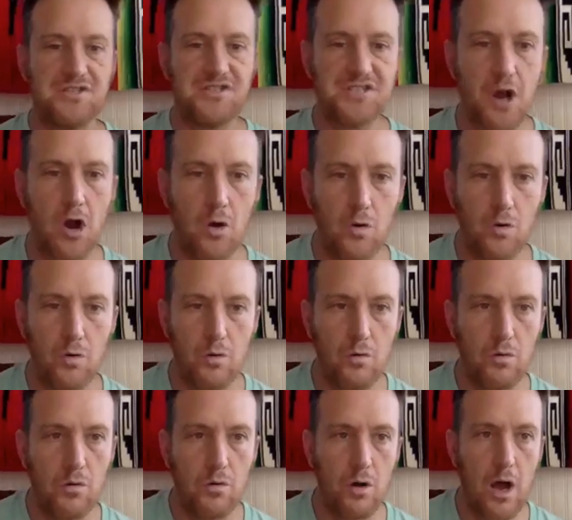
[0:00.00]
So
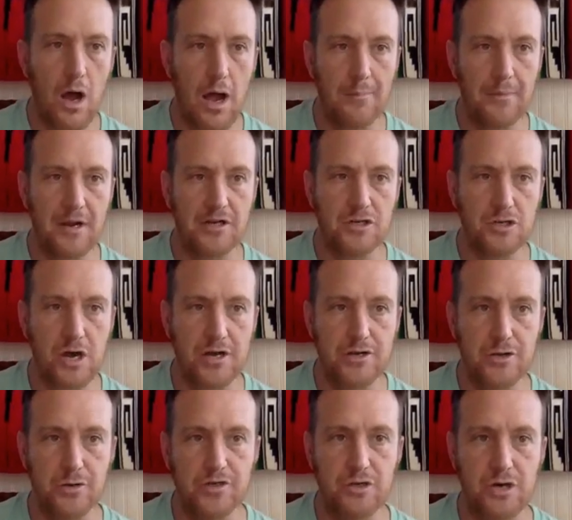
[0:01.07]
I'm going to try
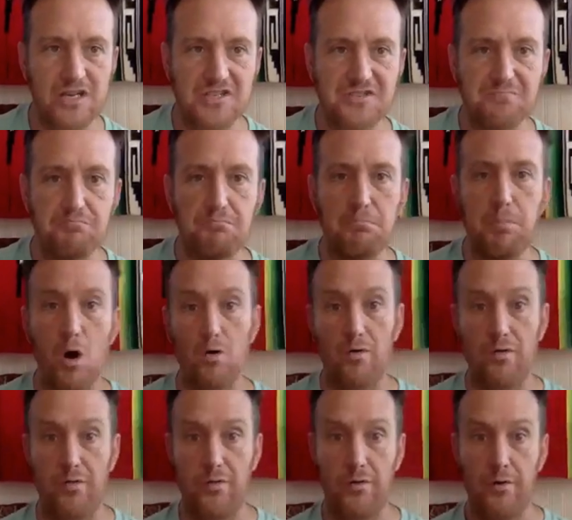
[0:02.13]
to address
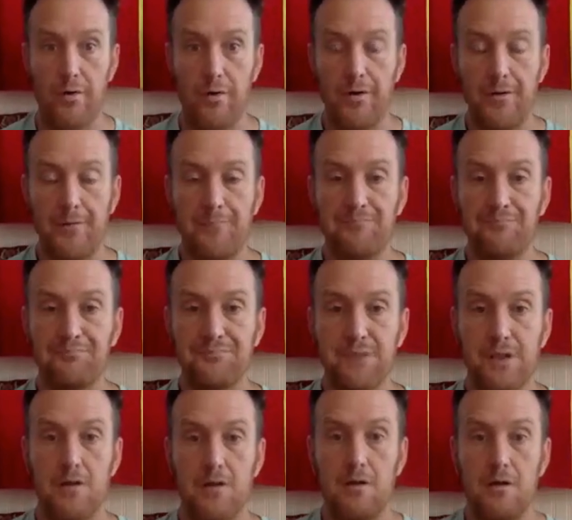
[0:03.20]
both.
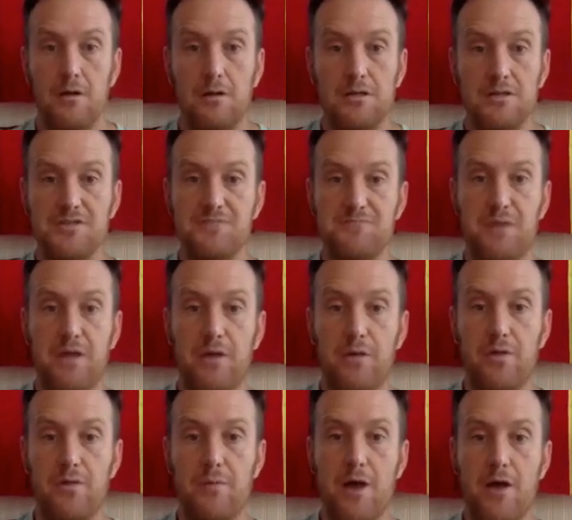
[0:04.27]
Let's
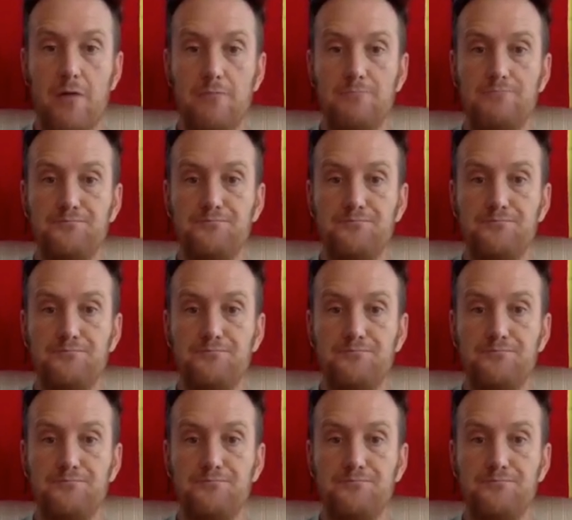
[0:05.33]
begin with a bow.